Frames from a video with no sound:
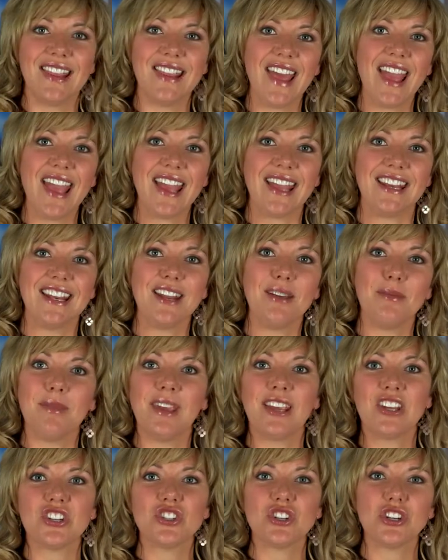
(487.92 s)
Then,
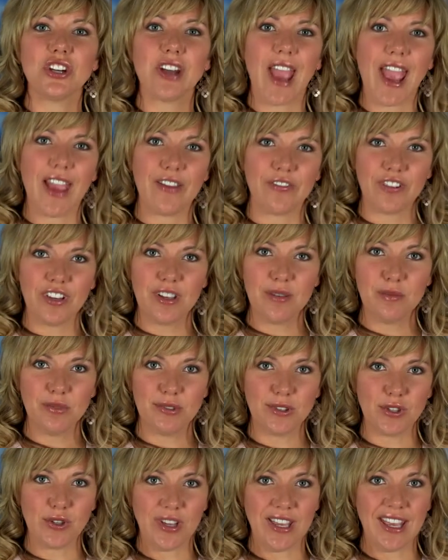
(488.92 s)
make sure every
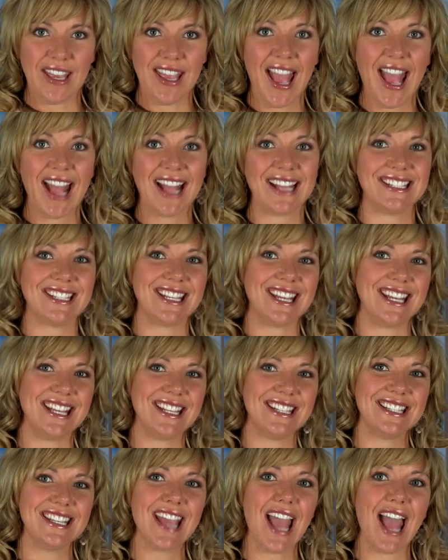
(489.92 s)
employee has
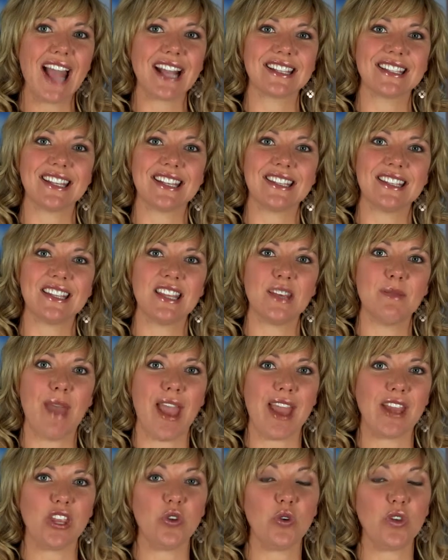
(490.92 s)
easy access to the
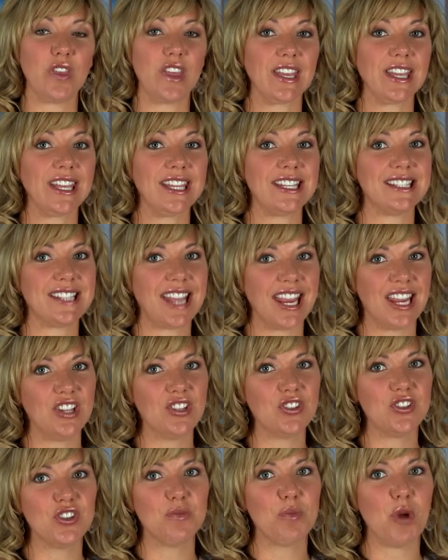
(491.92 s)
manual that
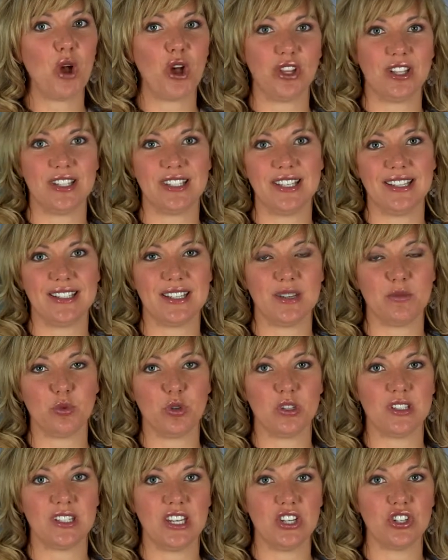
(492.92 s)
contains your policies and
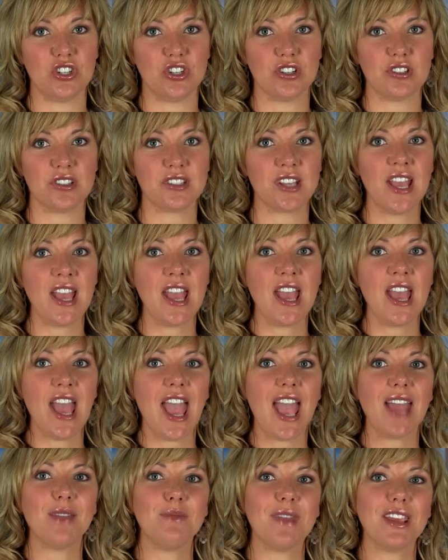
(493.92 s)
procedures,
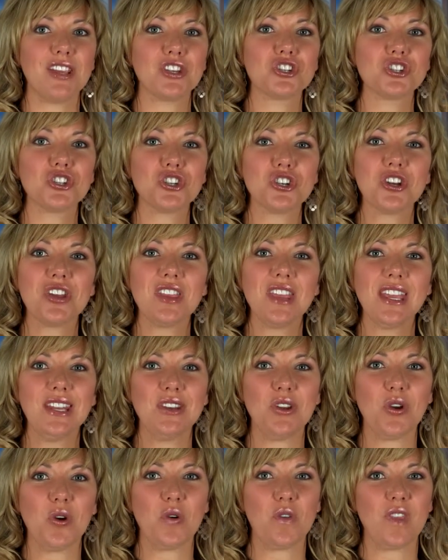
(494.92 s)
and make sure they
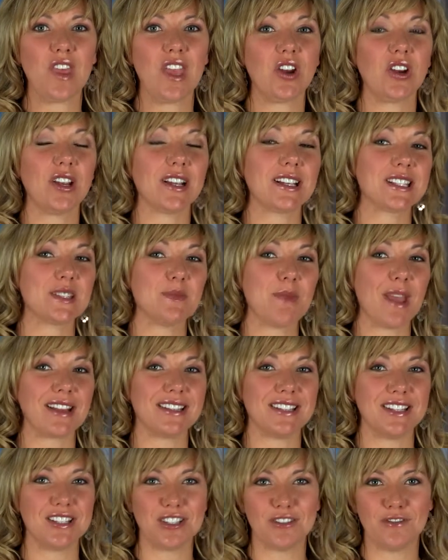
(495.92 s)
know they are
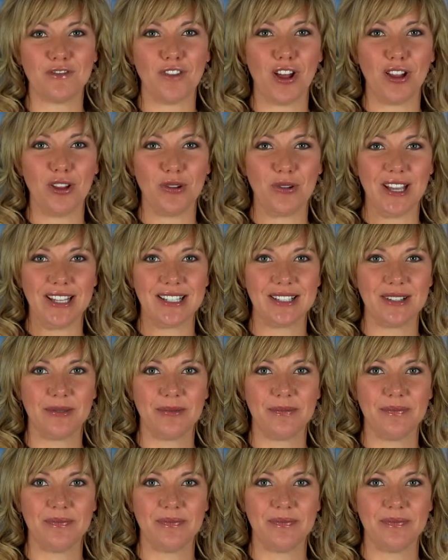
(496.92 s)
expected to follow it.